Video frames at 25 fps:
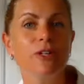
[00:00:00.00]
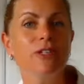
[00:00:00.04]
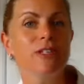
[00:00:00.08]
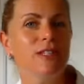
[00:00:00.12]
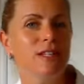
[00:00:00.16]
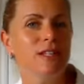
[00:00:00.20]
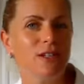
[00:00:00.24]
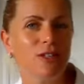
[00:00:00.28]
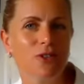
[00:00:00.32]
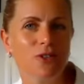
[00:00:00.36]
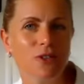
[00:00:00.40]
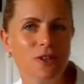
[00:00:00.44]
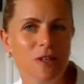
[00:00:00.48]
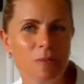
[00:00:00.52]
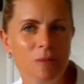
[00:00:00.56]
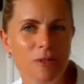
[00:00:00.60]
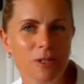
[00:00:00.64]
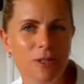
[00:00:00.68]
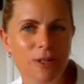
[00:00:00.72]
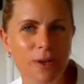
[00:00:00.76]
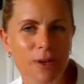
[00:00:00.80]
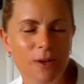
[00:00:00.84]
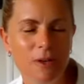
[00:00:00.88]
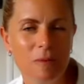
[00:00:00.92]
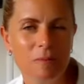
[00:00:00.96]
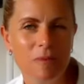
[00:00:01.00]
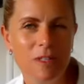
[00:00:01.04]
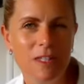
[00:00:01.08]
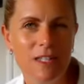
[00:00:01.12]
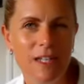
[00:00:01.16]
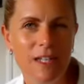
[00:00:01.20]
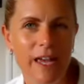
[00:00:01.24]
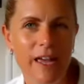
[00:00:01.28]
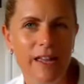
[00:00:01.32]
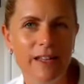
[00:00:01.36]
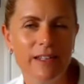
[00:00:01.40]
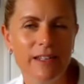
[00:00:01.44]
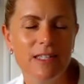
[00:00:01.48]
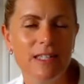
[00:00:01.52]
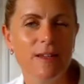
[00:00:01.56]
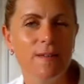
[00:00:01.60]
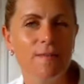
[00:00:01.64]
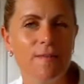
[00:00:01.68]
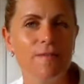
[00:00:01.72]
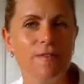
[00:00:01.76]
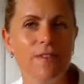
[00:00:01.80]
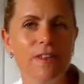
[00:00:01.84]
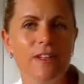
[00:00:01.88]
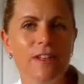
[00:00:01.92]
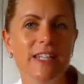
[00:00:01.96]
most extreme circumstance, if
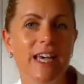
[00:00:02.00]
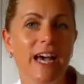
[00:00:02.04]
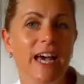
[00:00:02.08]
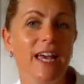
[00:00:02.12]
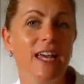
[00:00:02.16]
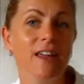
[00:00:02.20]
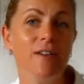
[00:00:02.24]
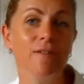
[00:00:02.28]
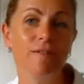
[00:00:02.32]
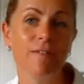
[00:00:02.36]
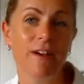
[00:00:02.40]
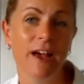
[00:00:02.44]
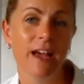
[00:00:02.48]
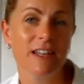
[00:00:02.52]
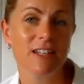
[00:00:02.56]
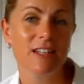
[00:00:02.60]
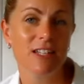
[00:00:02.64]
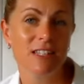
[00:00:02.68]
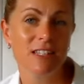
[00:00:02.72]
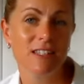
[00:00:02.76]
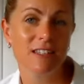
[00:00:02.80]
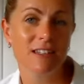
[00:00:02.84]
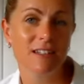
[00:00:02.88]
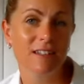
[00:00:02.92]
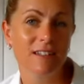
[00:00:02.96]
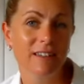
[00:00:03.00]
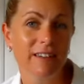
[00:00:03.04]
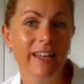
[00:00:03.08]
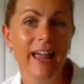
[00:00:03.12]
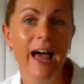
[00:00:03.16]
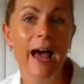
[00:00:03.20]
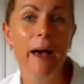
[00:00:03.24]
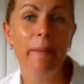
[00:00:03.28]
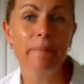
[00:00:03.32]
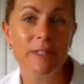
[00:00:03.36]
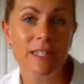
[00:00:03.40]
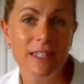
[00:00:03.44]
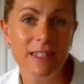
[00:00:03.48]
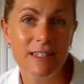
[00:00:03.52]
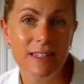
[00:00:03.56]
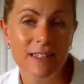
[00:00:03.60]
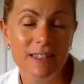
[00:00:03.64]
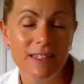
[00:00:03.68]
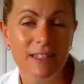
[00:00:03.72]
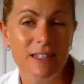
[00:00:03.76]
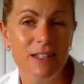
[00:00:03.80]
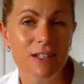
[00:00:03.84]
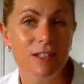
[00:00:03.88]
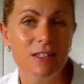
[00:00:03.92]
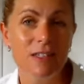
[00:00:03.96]
the day in fact
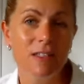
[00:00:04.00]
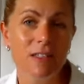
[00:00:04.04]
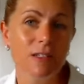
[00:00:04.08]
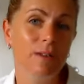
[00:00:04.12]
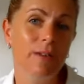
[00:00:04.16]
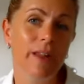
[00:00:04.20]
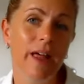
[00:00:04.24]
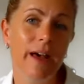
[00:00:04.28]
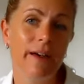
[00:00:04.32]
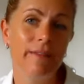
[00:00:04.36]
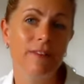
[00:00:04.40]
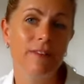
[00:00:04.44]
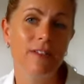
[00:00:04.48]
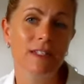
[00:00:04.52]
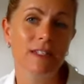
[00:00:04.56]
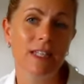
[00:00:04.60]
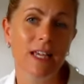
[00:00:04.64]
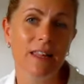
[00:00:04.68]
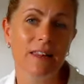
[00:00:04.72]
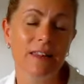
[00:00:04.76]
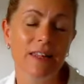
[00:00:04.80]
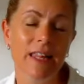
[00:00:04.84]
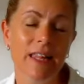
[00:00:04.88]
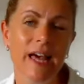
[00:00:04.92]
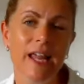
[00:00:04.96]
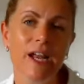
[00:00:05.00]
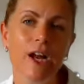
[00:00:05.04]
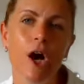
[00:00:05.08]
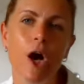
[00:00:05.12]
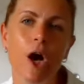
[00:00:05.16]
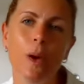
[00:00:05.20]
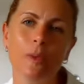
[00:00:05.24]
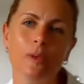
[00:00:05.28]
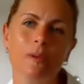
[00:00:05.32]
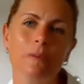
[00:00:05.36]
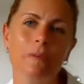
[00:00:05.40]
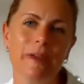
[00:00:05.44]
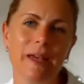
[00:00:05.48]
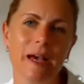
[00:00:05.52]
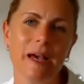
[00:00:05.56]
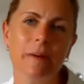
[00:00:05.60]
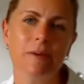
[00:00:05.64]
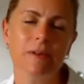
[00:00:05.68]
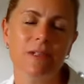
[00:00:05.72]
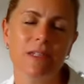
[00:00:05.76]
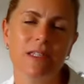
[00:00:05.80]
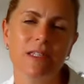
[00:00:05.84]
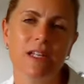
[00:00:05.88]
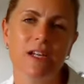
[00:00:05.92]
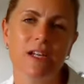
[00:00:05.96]
lapses and you still haven't done that, I would be
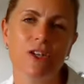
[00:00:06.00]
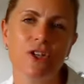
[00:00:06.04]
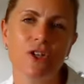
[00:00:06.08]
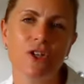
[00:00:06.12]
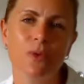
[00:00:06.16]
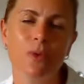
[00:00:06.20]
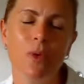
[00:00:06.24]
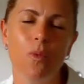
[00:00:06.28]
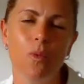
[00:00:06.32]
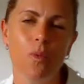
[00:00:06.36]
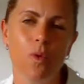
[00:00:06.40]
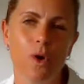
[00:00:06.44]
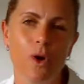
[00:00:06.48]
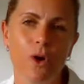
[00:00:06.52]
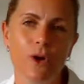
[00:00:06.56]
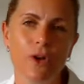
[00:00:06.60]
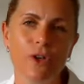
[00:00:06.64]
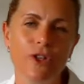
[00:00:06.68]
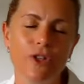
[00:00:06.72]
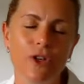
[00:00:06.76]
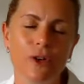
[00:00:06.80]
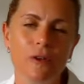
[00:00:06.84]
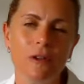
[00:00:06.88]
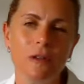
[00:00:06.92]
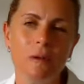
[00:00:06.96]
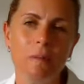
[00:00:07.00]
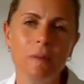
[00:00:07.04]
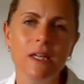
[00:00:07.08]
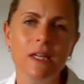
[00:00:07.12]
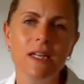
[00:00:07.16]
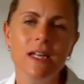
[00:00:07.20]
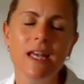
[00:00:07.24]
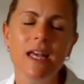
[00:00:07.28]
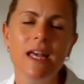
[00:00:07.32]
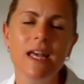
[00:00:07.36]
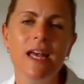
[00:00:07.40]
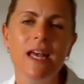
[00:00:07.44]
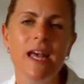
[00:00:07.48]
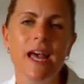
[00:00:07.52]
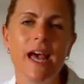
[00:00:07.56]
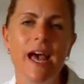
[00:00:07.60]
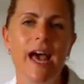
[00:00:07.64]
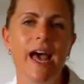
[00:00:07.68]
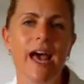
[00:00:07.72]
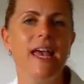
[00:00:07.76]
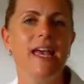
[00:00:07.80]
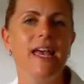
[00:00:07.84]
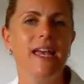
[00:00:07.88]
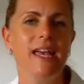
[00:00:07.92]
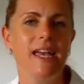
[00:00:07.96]
able to send you a Word document
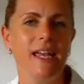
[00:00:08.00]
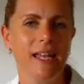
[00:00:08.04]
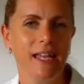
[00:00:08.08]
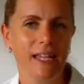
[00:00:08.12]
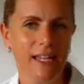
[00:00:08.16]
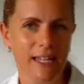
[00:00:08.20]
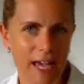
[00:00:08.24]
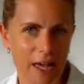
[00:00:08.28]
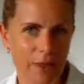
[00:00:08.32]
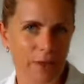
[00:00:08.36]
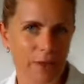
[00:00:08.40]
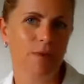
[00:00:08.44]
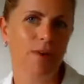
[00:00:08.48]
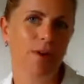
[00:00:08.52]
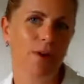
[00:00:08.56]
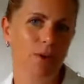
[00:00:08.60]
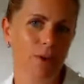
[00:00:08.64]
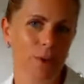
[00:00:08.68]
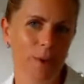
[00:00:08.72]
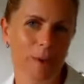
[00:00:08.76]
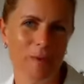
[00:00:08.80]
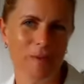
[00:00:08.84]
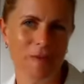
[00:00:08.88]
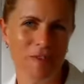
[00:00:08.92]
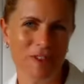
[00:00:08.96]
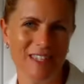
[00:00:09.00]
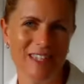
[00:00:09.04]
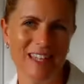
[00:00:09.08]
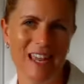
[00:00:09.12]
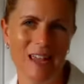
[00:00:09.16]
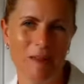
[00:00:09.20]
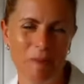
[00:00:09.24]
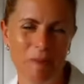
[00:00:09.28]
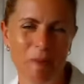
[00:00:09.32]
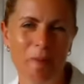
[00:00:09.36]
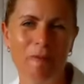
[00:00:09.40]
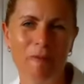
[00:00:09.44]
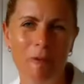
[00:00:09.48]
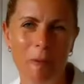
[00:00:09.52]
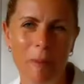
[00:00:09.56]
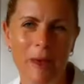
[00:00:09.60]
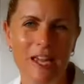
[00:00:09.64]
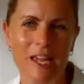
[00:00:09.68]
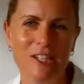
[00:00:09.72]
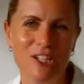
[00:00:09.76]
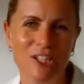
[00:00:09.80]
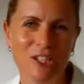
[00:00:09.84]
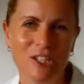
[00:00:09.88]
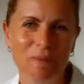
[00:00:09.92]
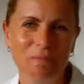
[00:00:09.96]
gathering all of the same
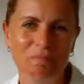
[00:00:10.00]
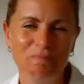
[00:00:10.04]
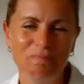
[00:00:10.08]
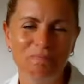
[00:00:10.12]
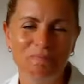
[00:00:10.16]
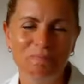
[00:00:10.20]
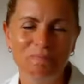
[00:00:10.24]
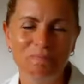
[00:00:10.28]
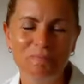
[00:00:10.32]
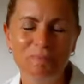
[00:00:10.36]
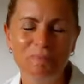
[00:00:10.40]
information.